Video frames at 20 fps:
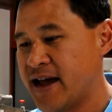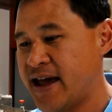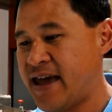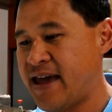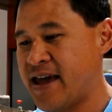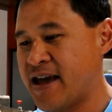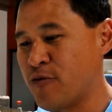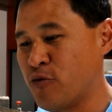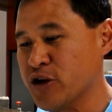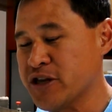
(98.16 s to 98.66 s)

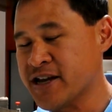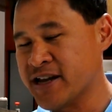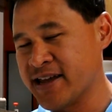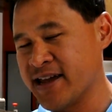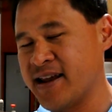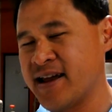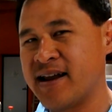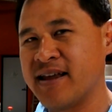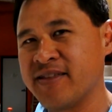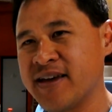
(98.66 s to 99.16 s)
And what you
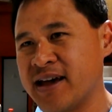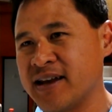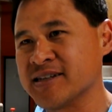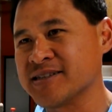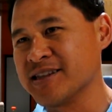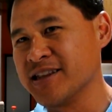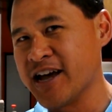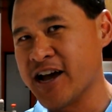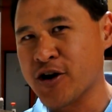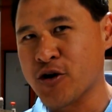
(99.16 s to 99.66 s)
get out of that
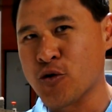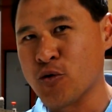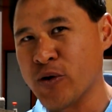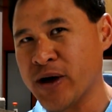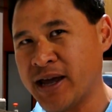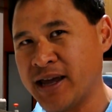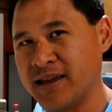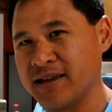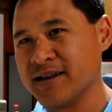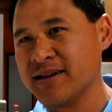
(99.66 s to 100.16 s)
is lighter
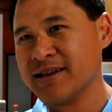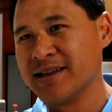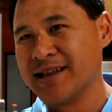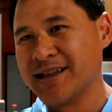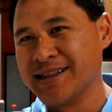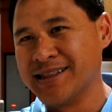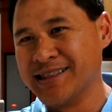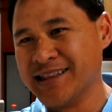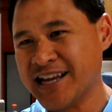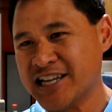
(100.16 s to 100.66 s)
weight,
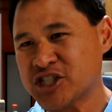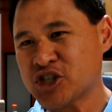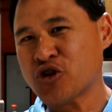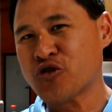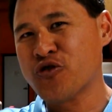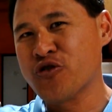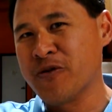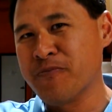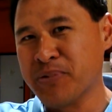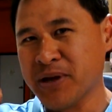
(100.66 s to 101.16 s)
less
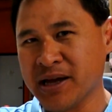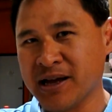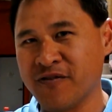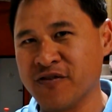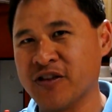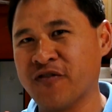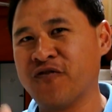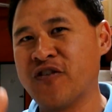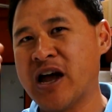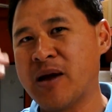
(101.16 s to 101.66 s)
crimping
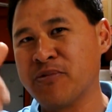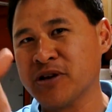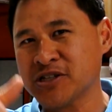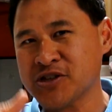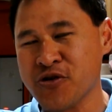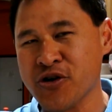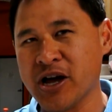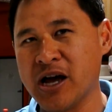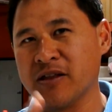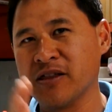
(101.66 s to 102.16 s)
of the fibers
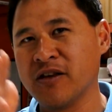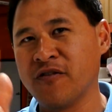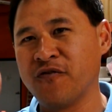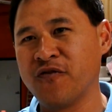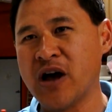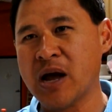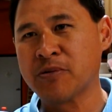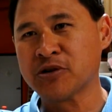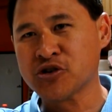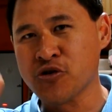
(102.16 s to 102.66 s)
going
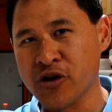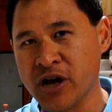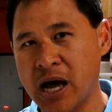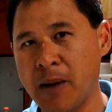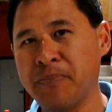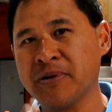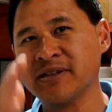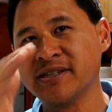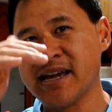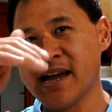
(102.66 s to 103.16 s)

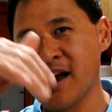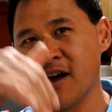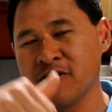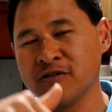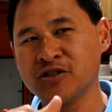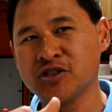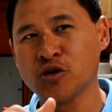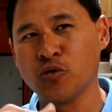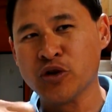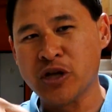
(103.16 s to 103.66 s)
up and
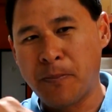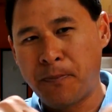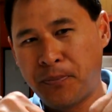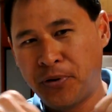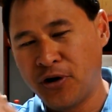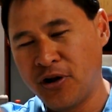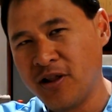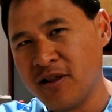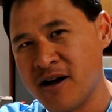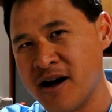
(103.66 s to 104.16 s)
down. So when you
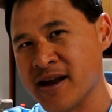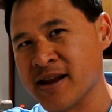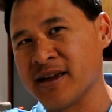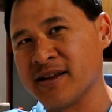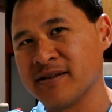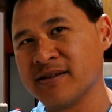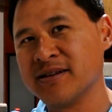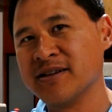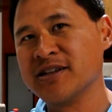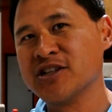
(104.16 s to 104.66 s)
pull on
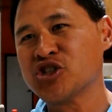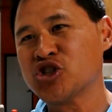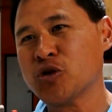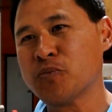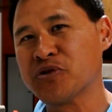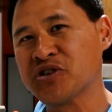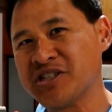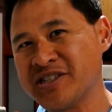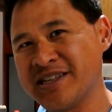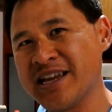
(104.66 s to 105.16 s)
it, it's
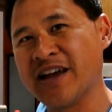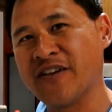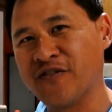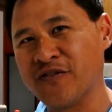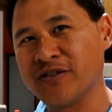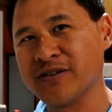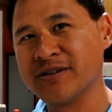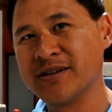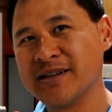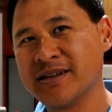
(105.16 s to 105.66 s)
super stiff.
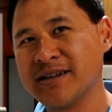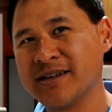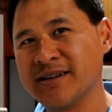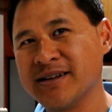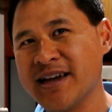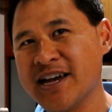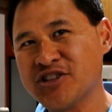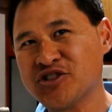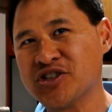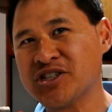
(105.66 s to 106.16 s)

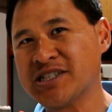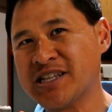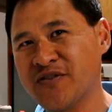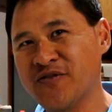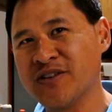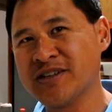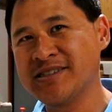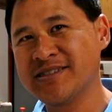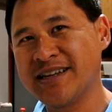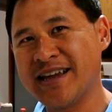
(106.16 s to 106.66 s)
Extra
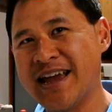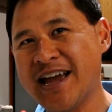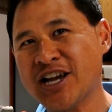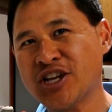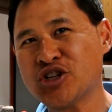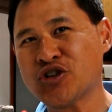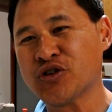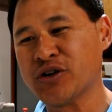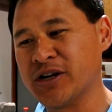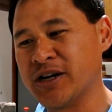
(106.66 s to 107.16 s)
stiffness,
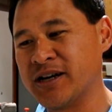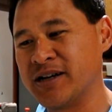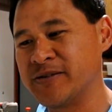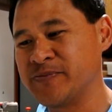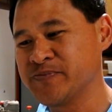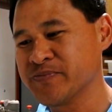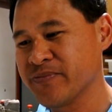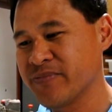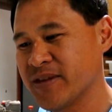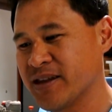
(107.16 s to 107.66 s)
extra,
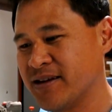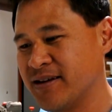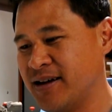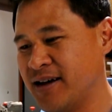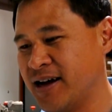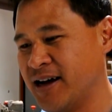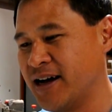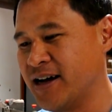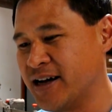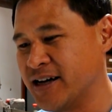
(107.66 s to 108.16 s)

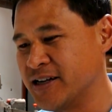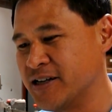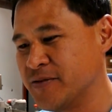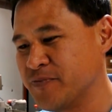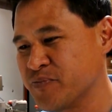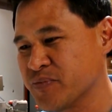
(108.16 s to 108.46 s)
a